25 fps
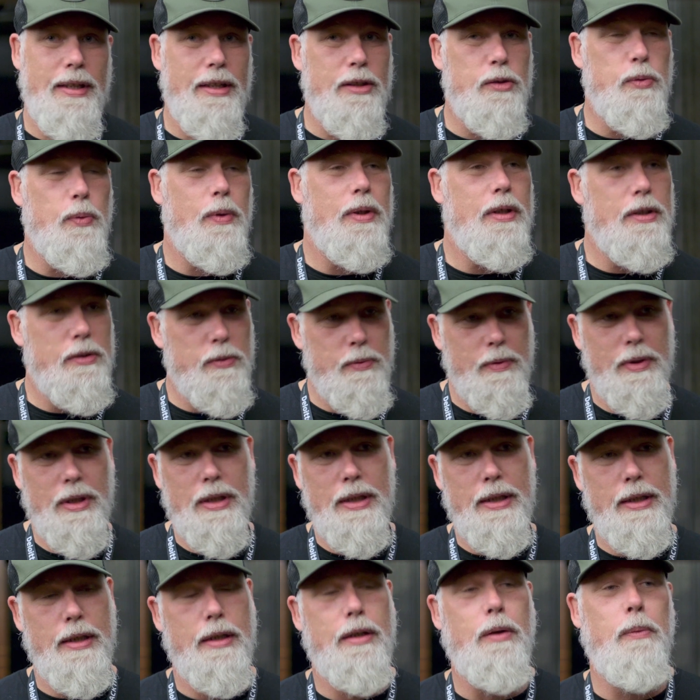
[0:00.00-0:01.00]
This one is
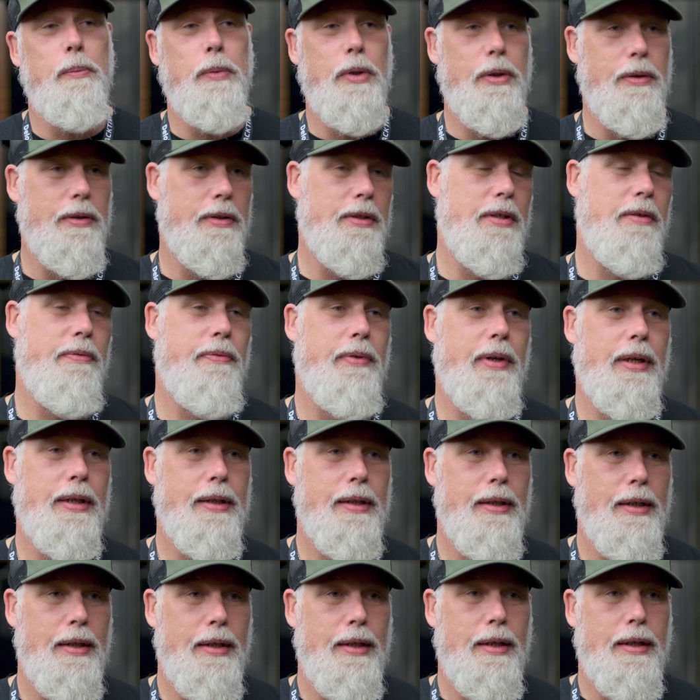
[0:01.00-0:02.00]
really a community
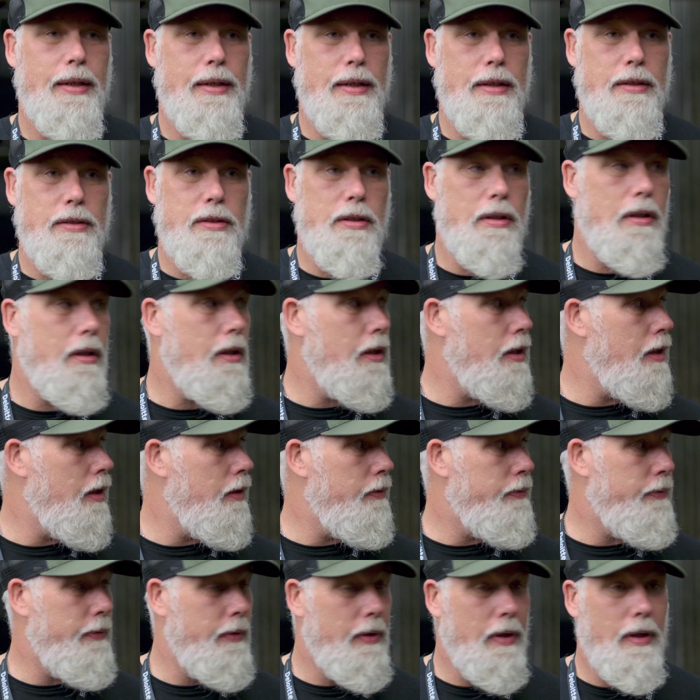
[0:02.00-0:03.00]
thing. There's a lot
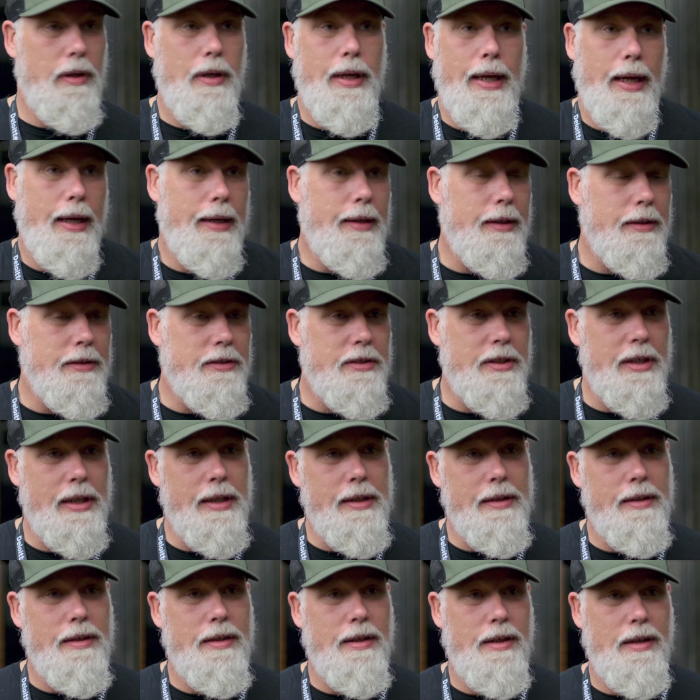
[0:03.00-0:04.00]
of hackers
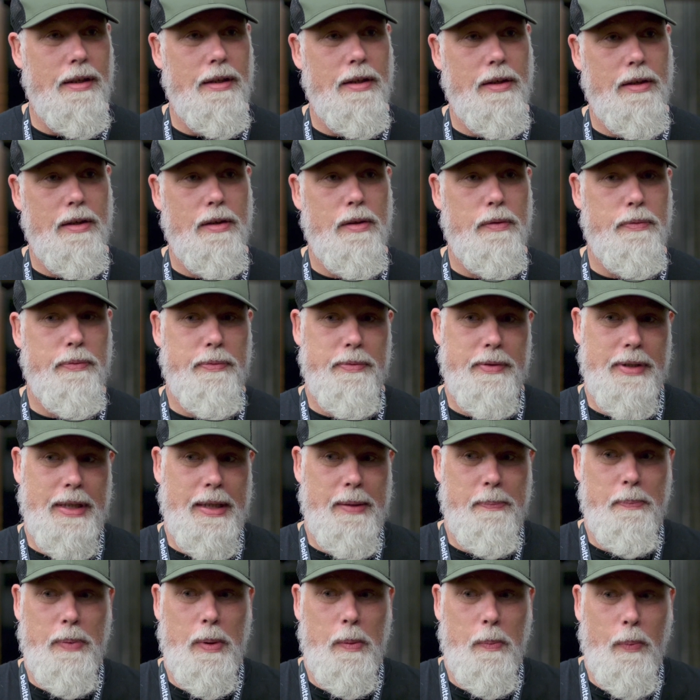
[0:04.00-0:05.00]
here, a lot of
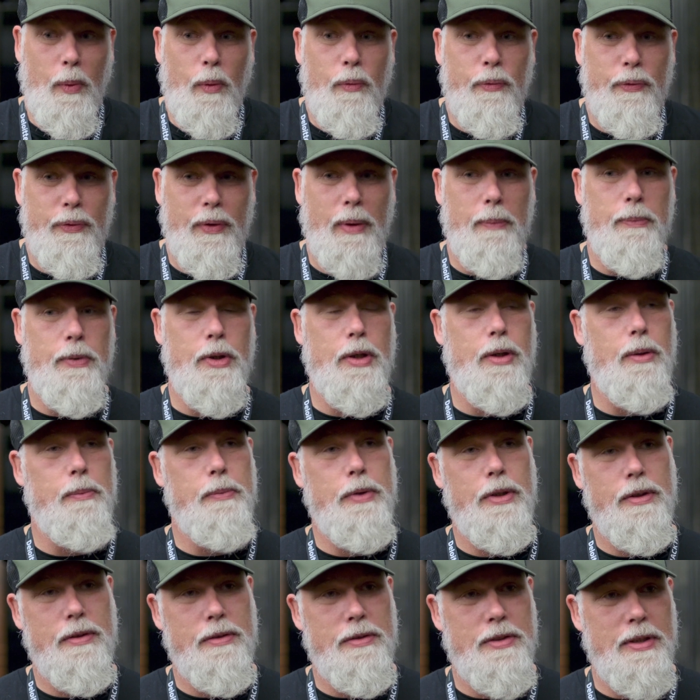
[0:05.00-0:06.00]
people from the
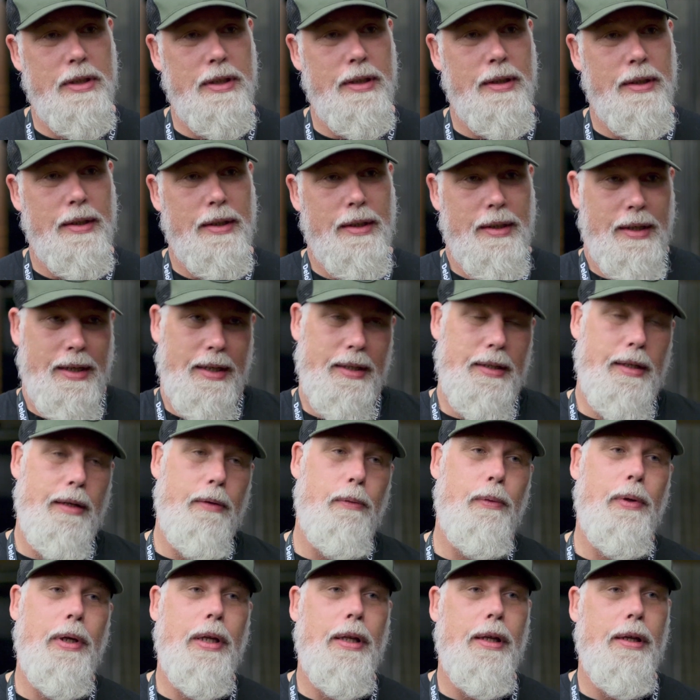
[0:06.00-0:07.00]
community,
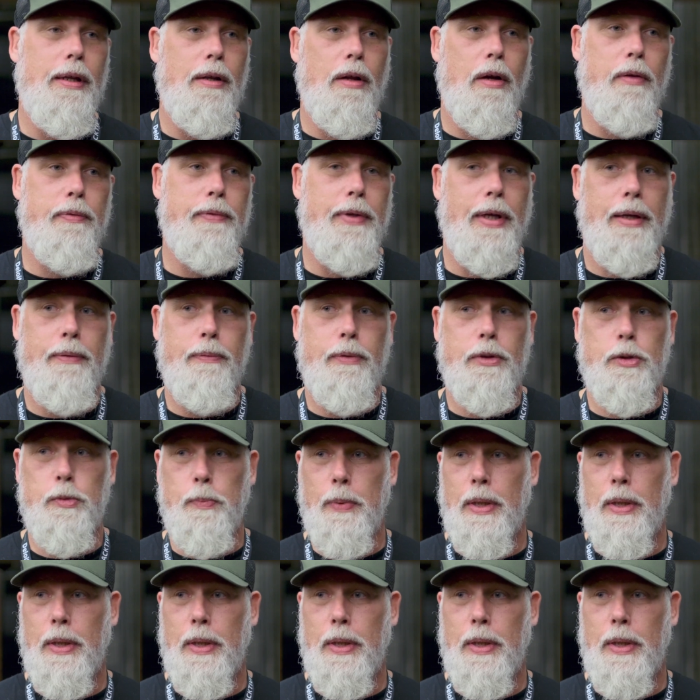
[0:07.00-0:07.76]
and I really love that.